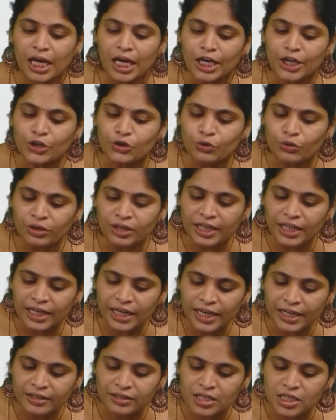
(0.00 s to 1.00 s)
To
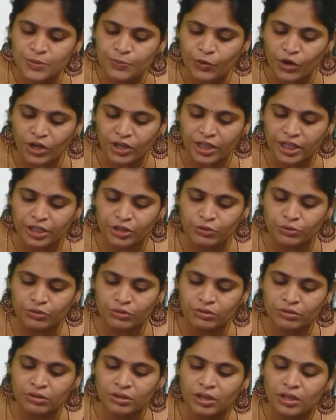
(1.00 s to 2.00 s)
delete this 42,
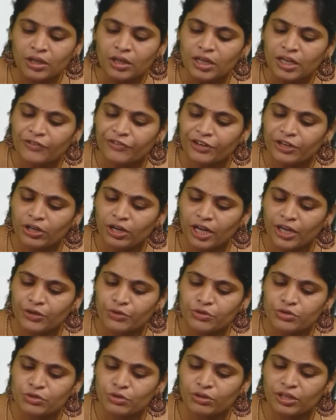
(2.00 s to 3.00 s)
if at all I used
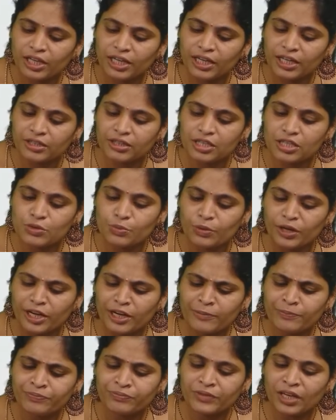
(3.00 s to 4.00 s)
to delete this one,
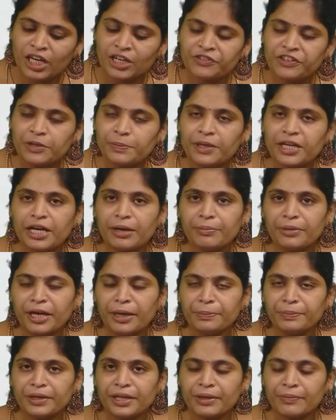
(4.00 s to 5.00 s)
it will become
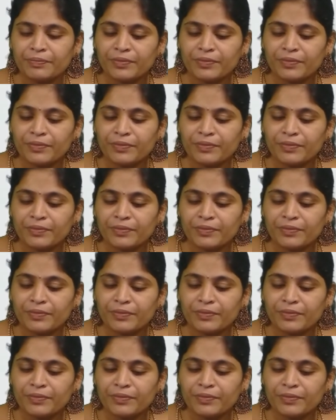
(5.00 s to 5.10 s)
empty.